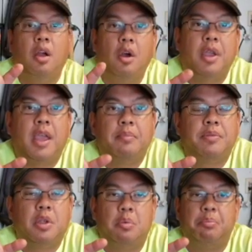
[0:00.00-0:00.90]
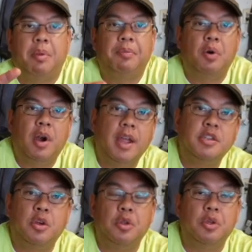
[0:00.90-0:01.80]
Okay, so before I
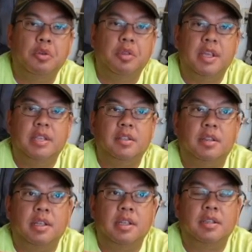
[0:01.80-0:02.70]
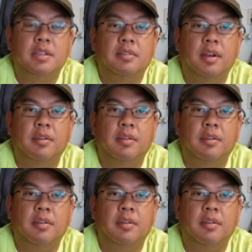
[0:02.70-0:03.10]
show you these